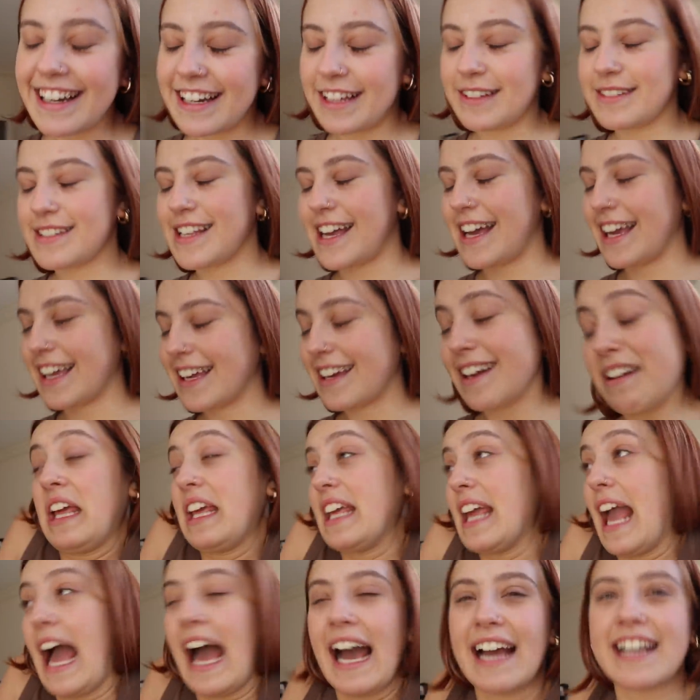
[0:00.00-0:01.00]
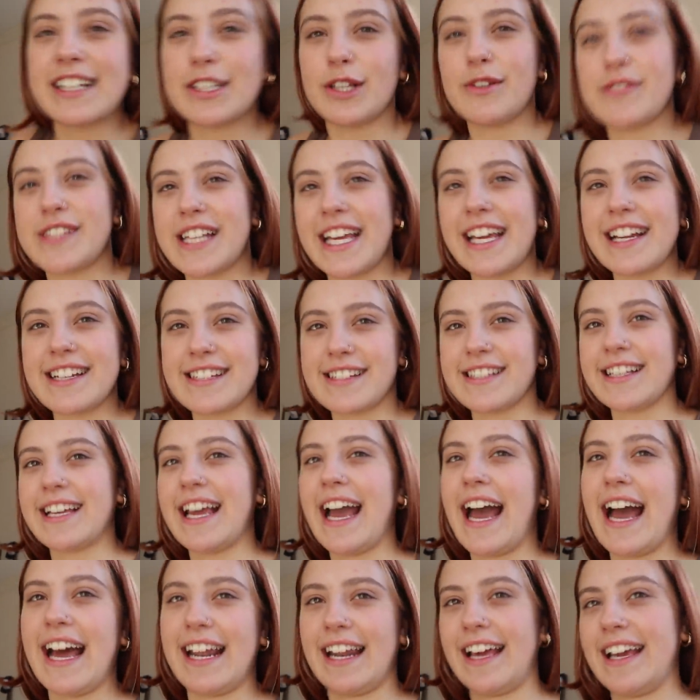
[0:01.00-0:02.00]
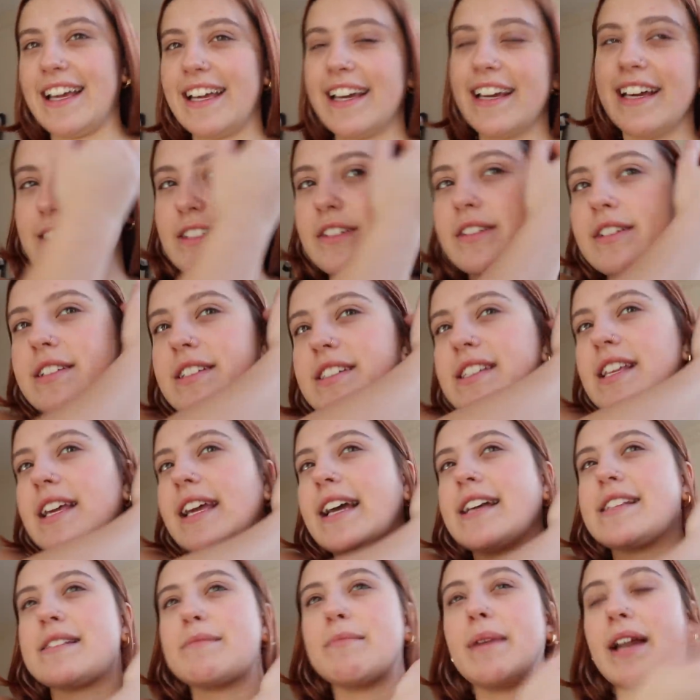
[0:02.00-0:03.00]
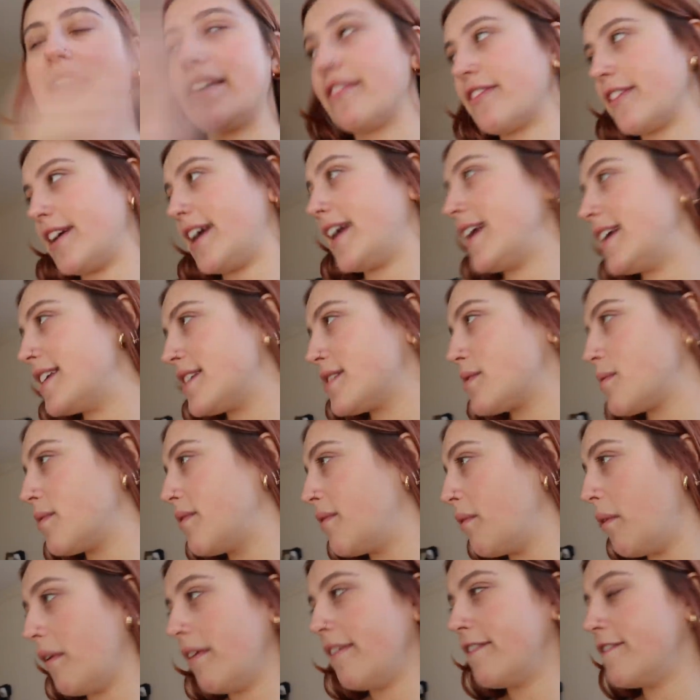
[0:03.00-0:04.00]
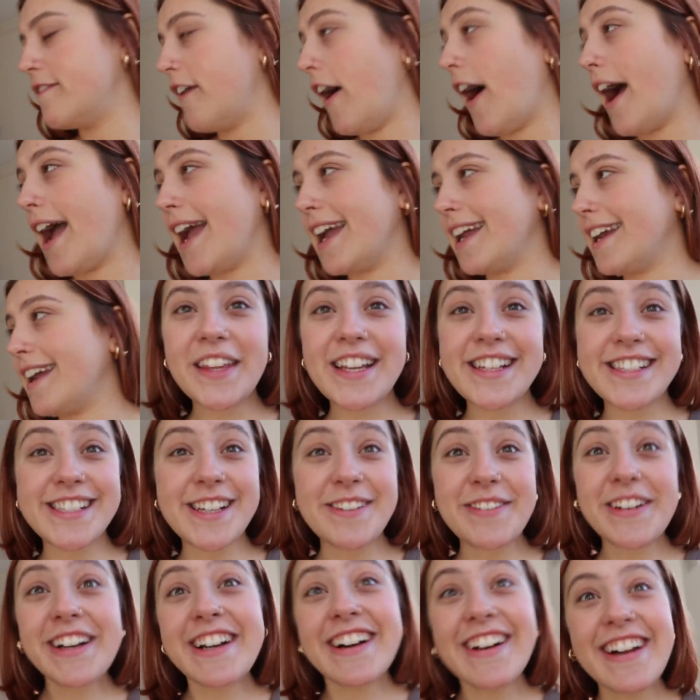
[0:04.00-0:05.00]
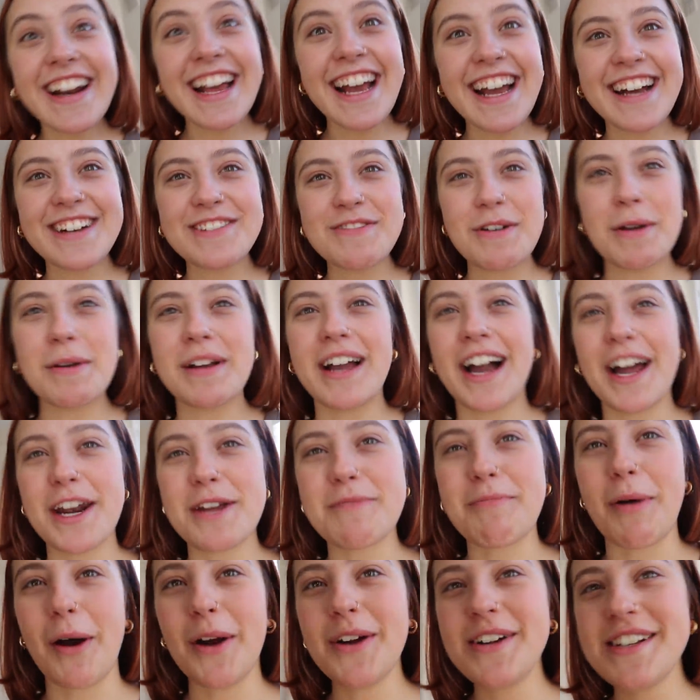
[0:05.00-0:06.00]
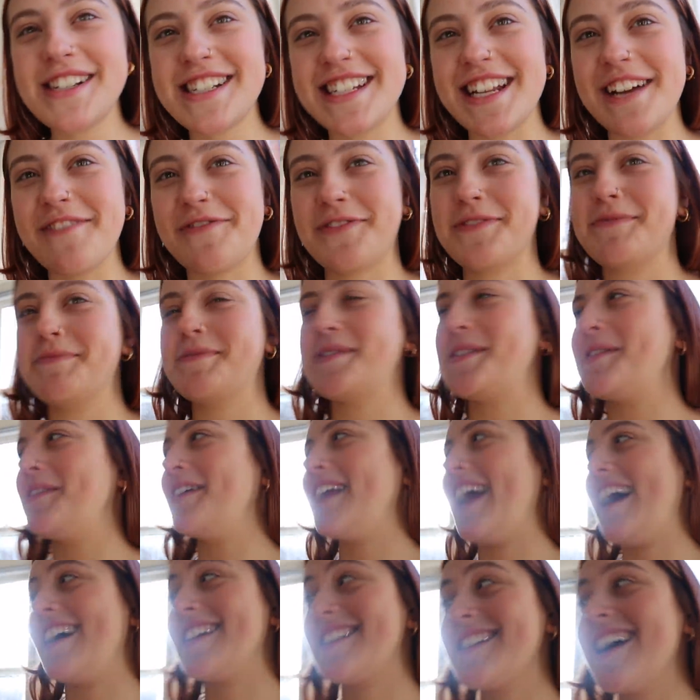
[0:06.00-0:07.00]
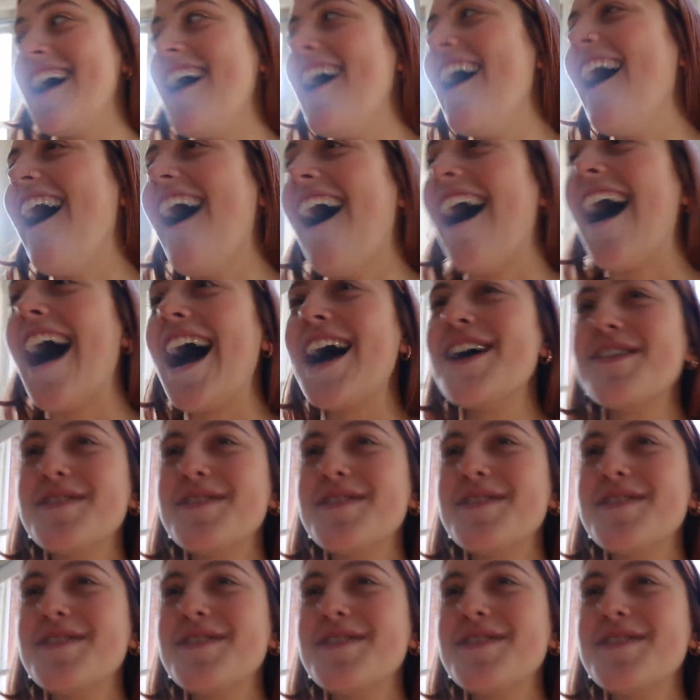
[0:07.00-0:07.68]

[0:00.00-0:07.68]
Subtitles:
And he was like, yeah, because obviously he doesn't care, like as long as he gets money for it, he's fine. So we got it. We kind of poached it from someone else. I